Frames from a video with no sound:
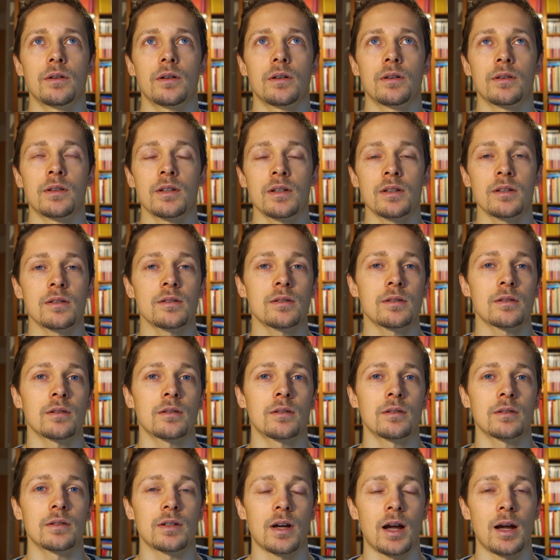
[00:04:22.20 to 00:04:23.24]
this
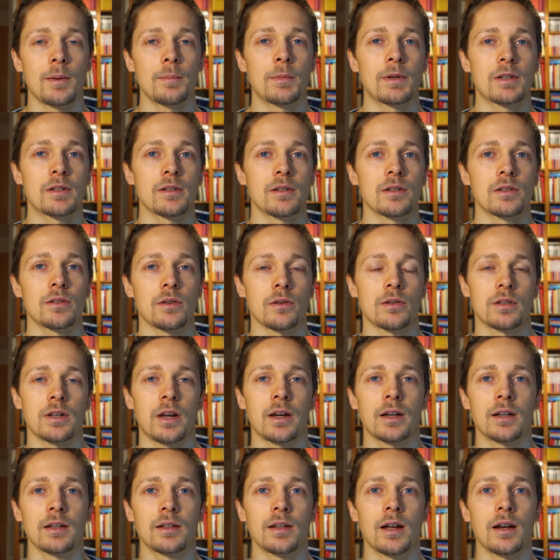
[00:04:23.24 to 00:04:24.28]
timelessness on
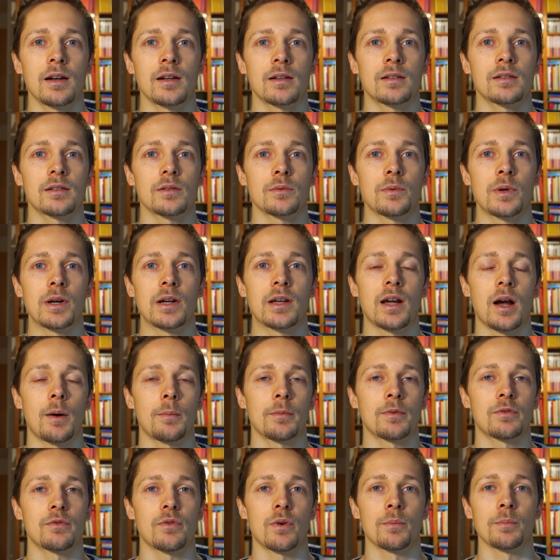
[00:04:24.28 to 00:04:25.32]
psychedelics really
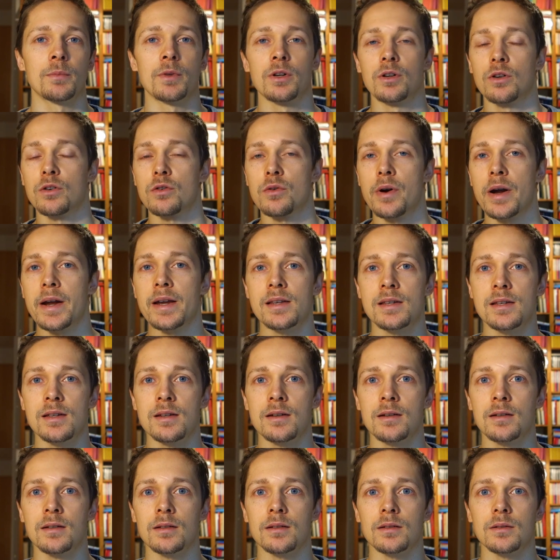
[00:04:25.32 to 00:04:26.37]
comes from the
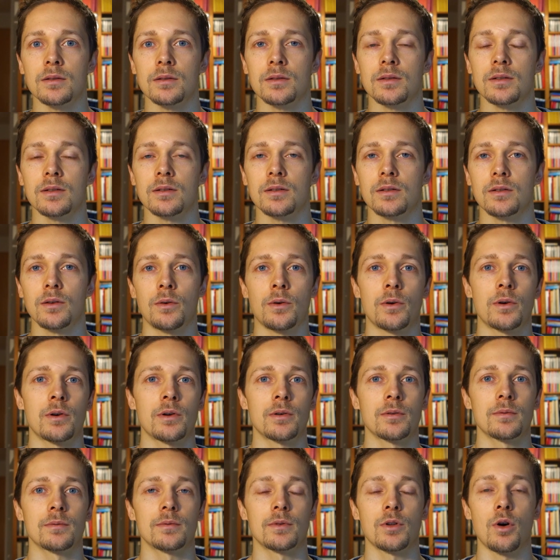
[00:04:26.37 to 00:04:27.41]
craziness
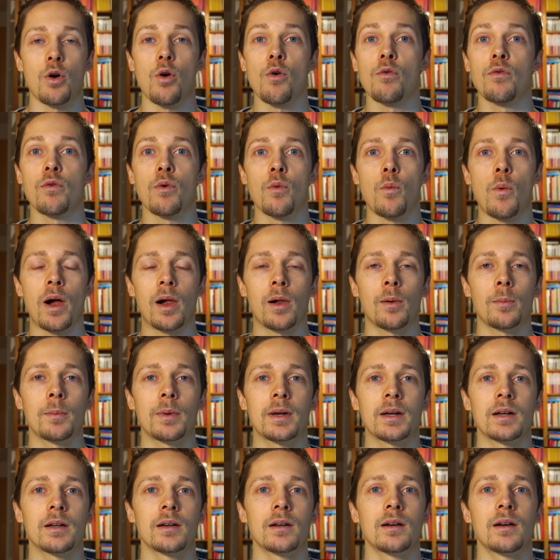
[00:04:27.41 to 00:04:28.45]
or the
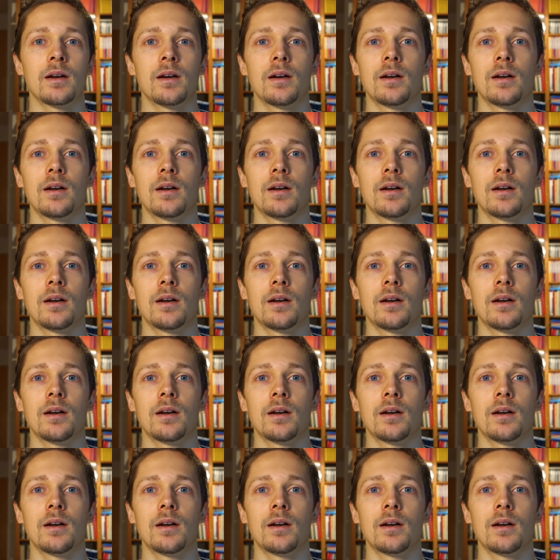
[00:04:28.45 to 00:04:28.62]
overwhelming